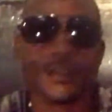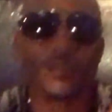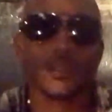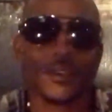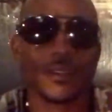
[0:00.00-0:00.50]

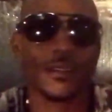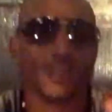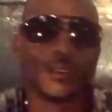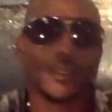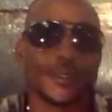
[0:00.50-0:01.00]
levels
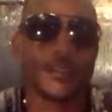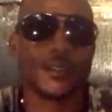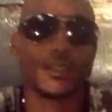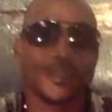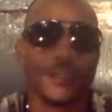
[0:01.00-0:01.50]
of hate
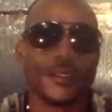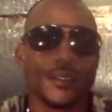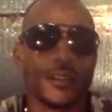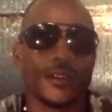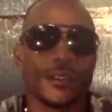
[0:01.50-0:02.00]

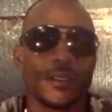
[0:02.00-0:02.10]
was.